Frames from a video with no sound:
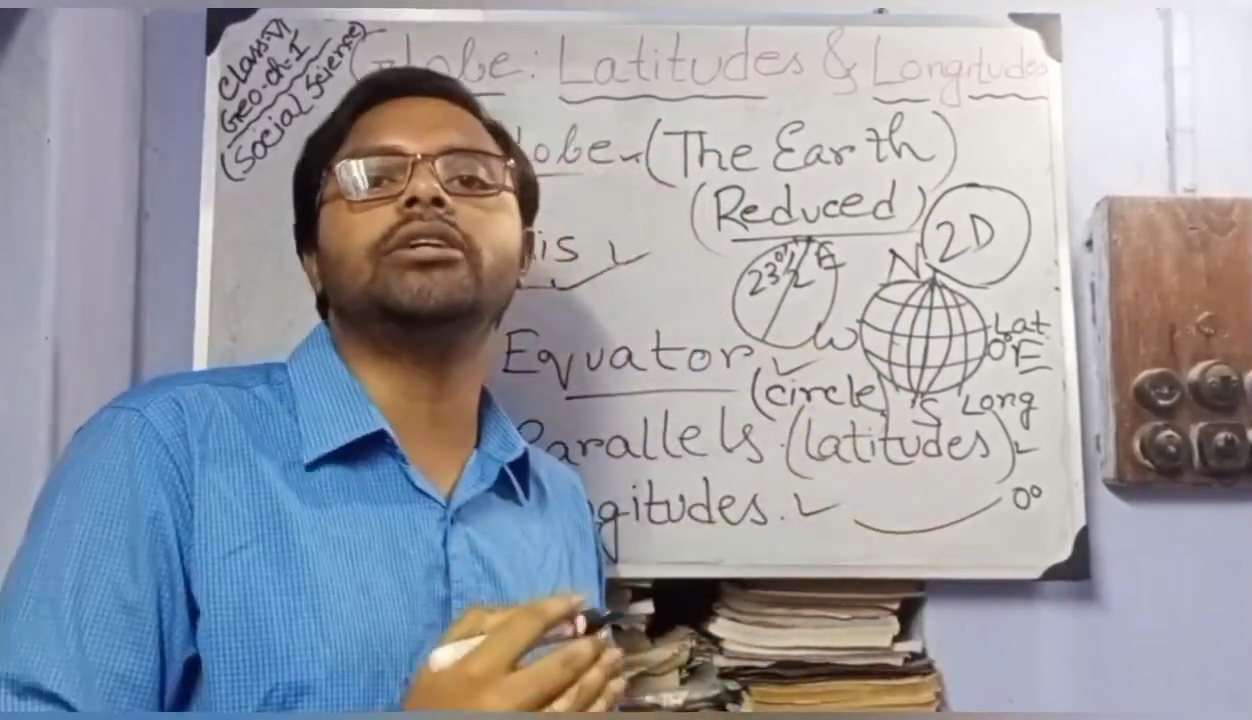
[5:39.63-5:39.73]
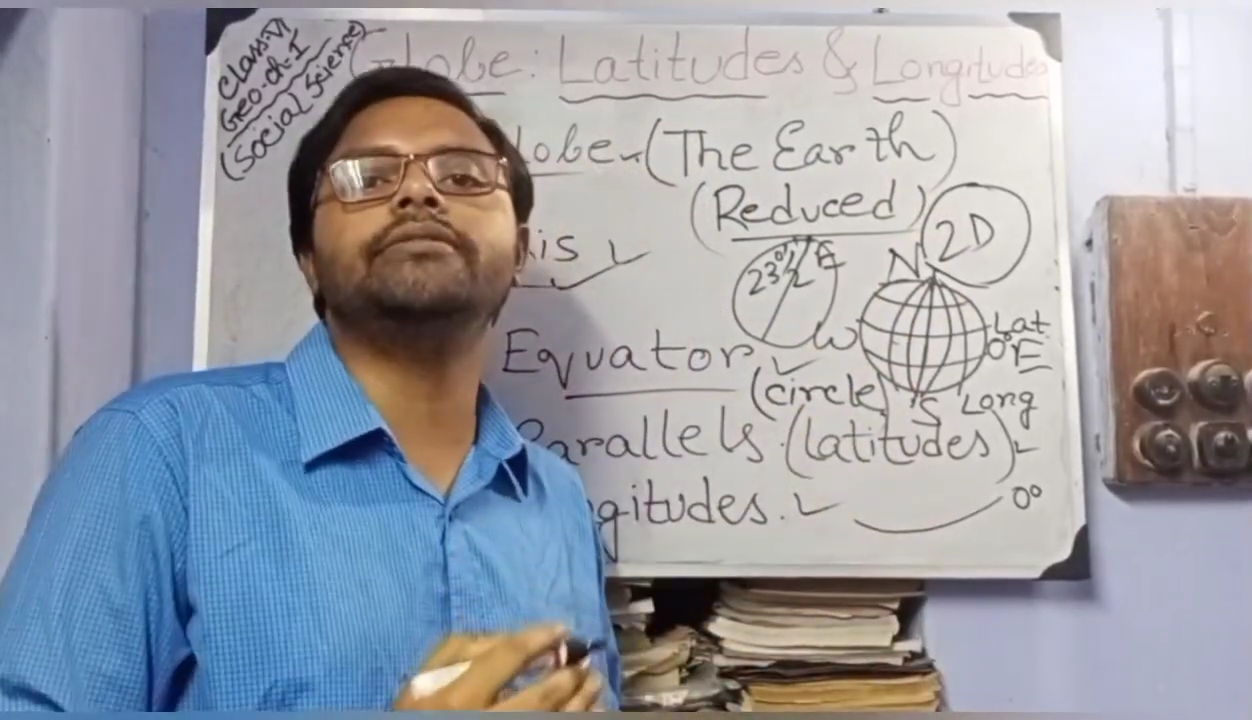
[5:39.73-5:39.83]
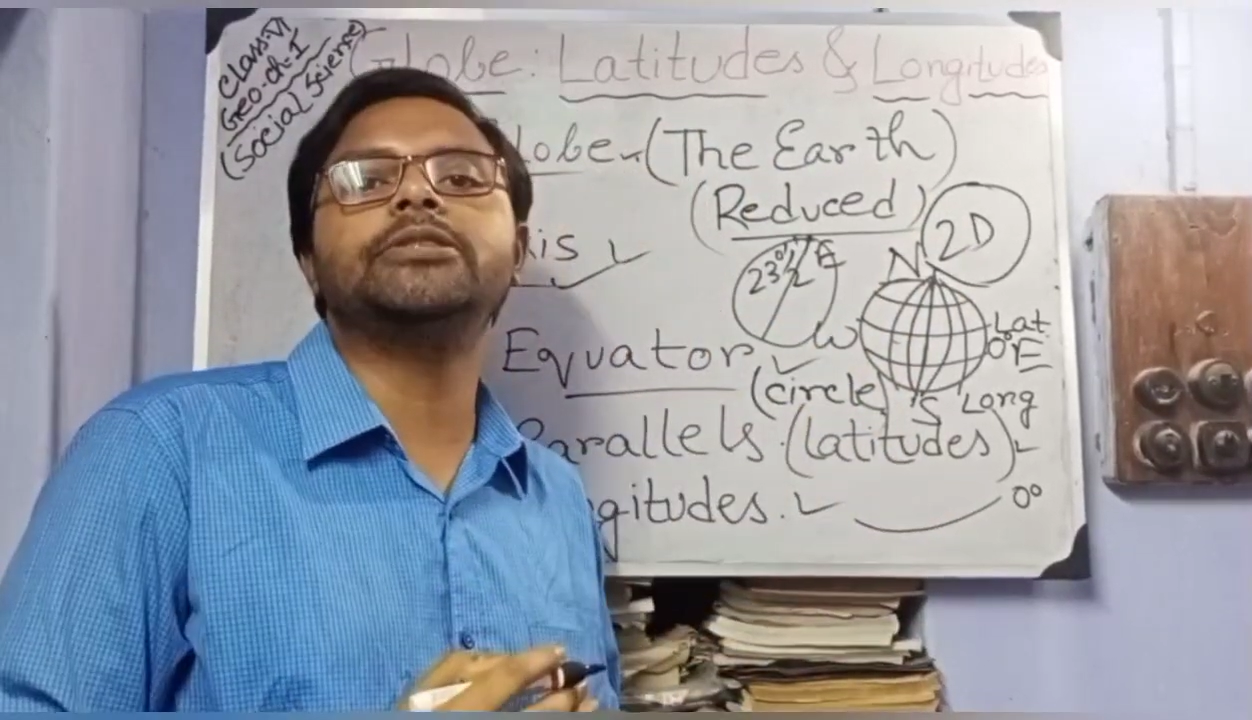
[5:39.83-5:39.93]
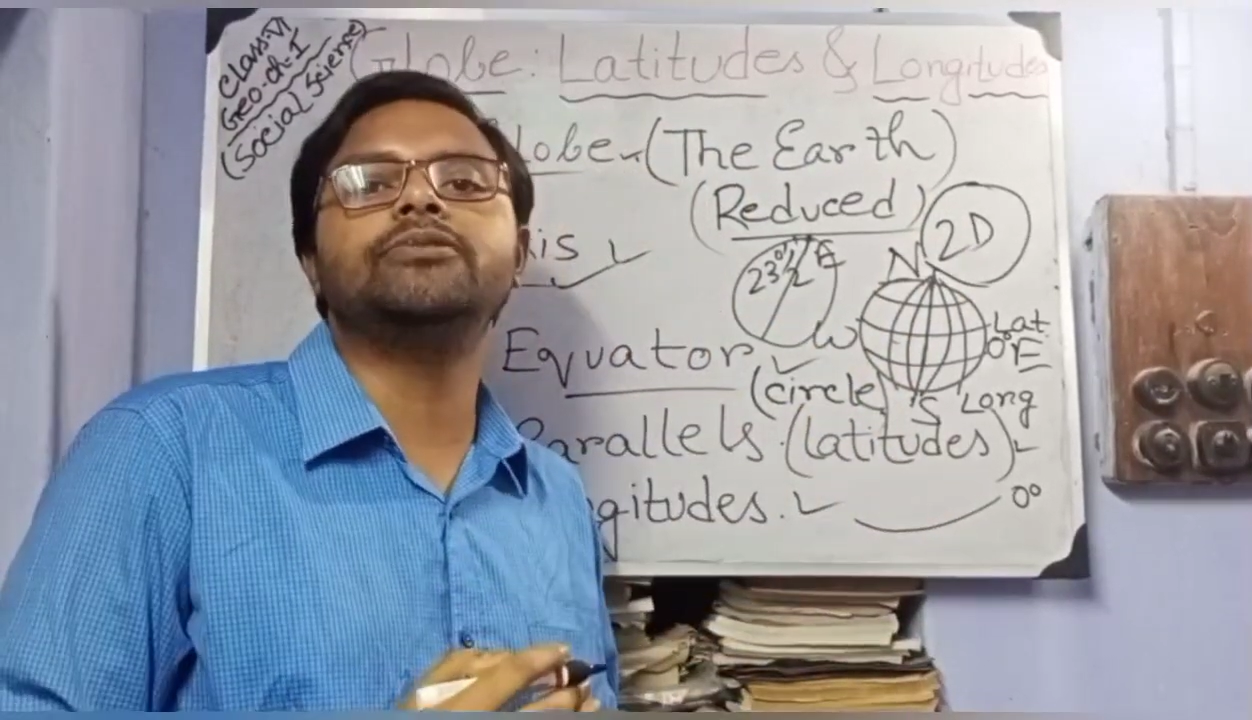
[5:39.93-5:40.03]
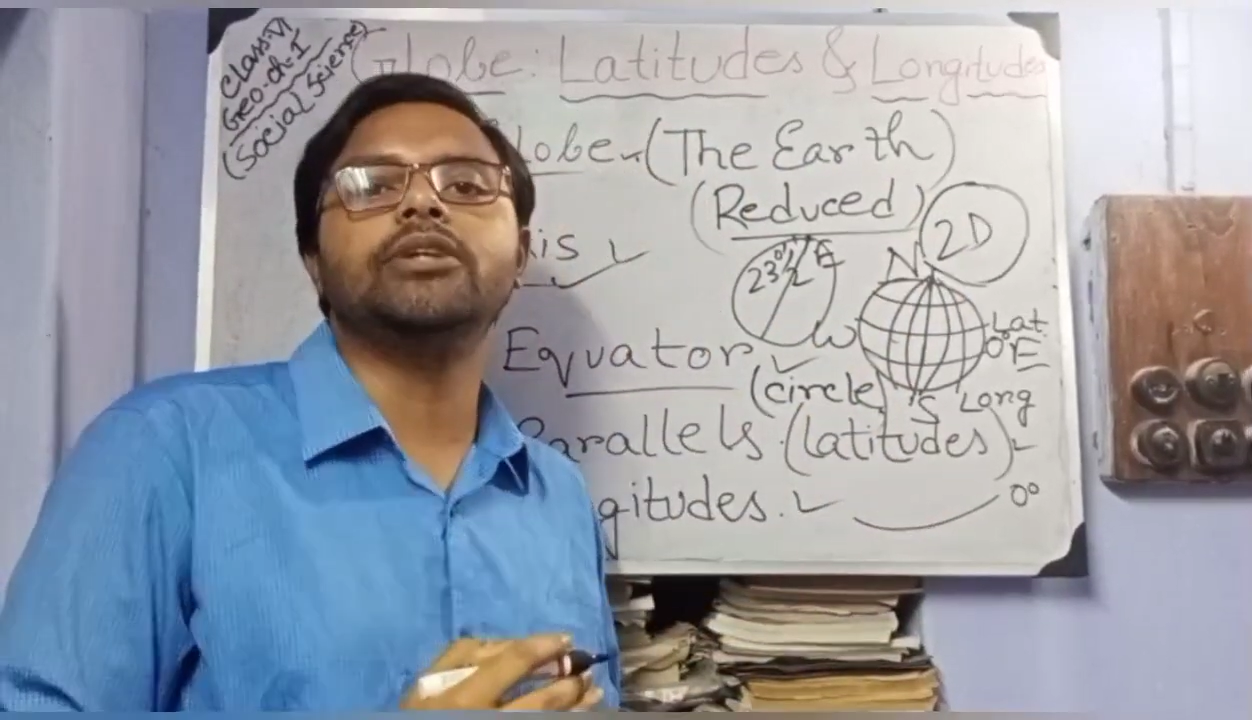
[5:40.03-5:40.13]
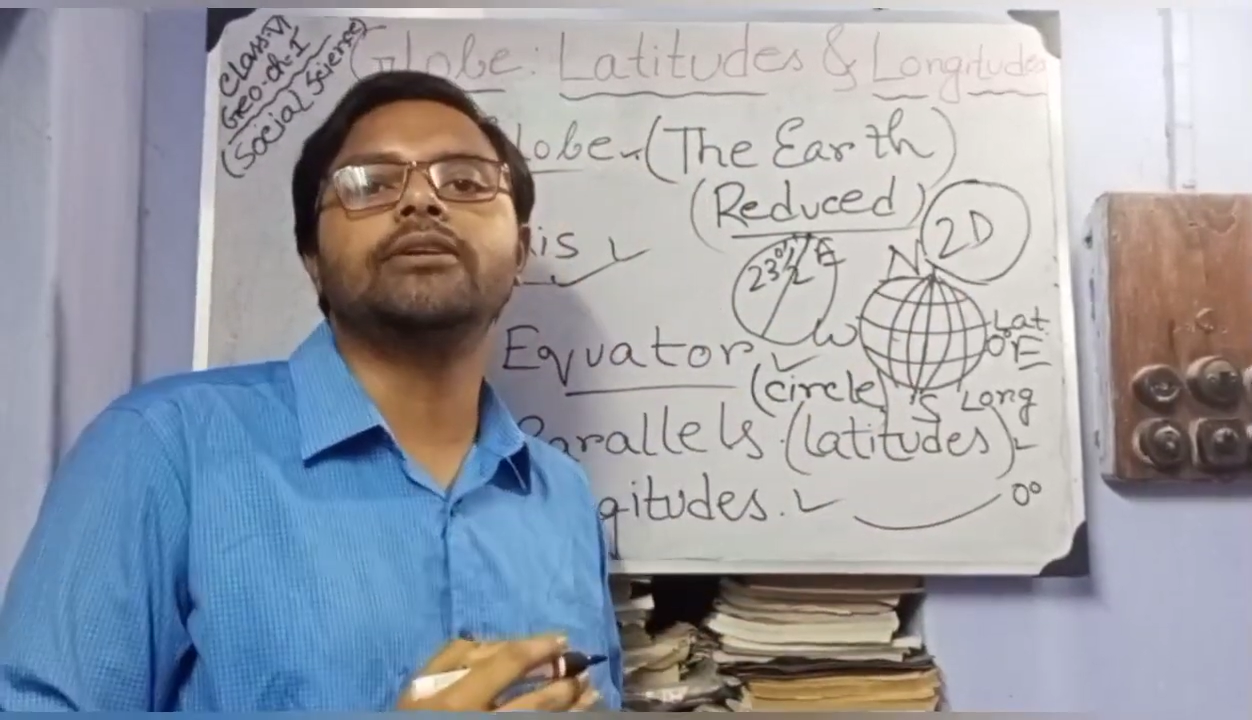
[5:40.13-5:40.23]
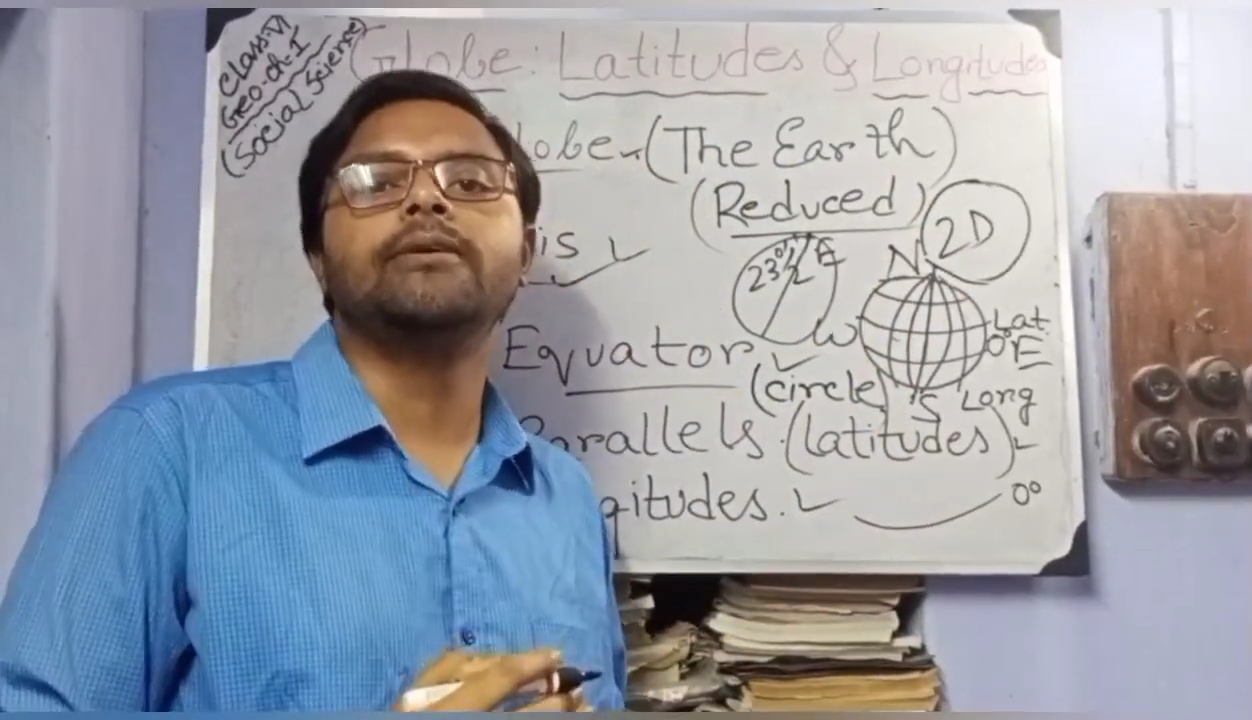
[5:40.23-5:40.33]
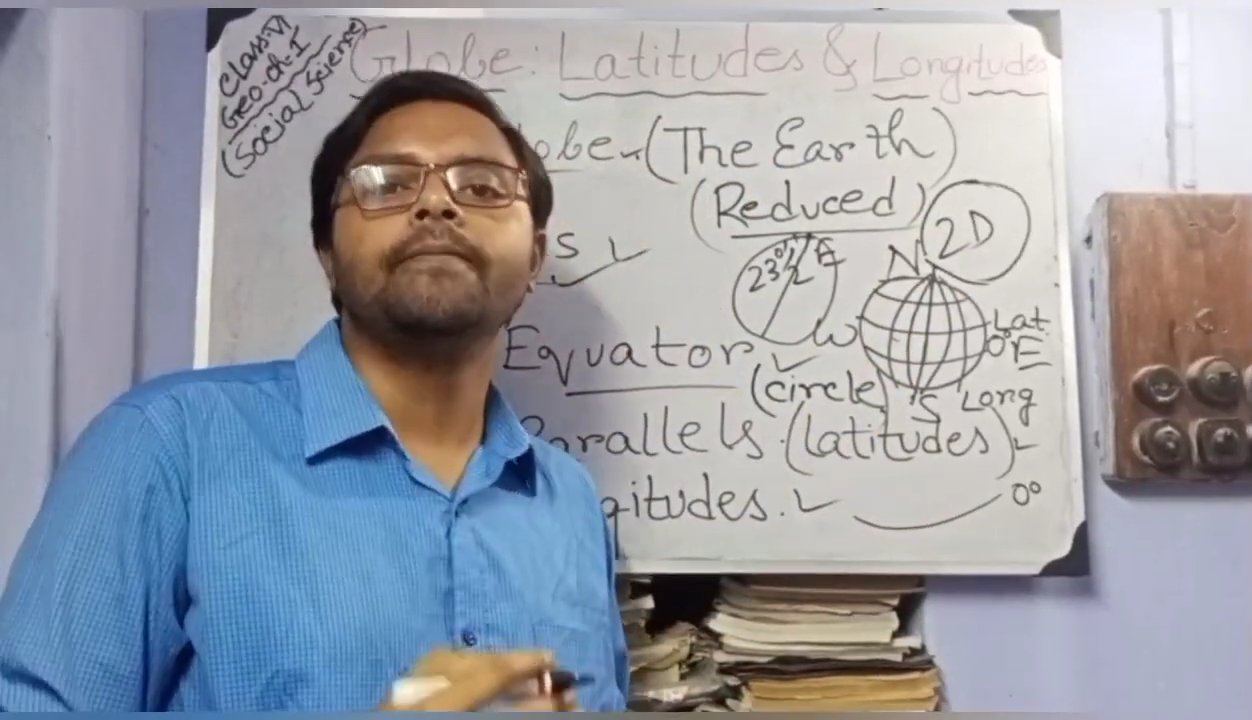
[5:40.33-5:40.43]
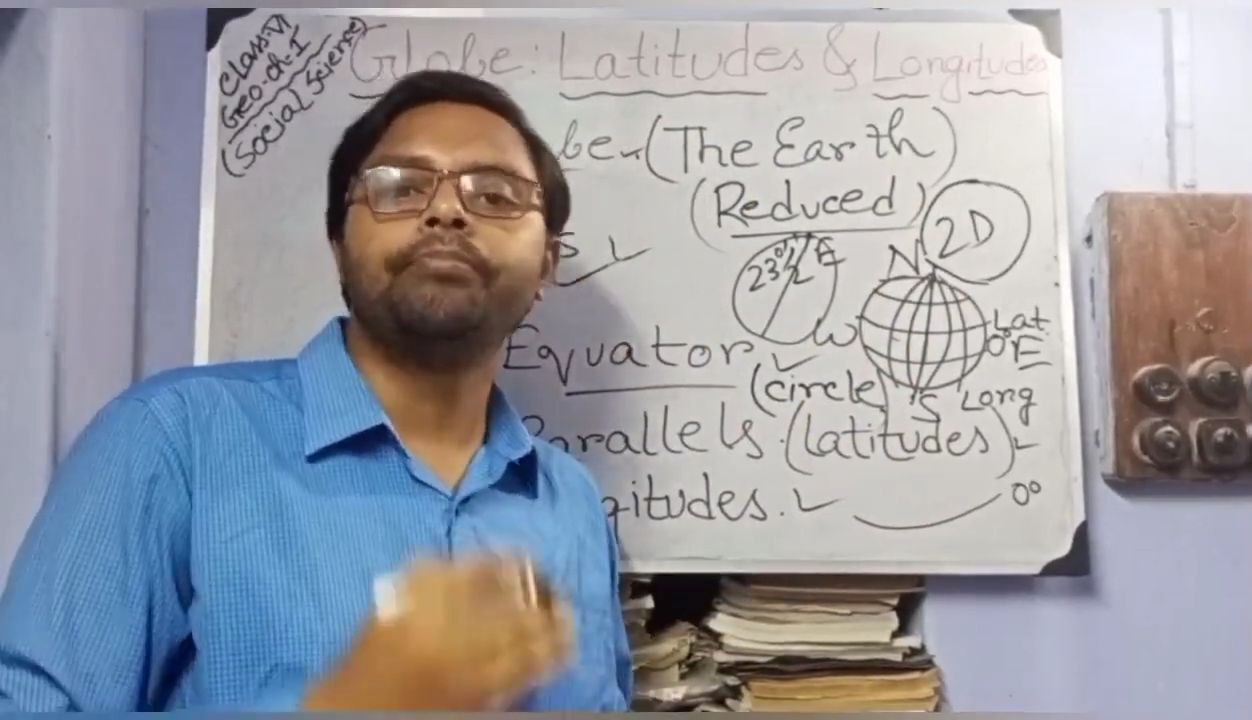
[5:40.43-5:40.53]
hemisphere,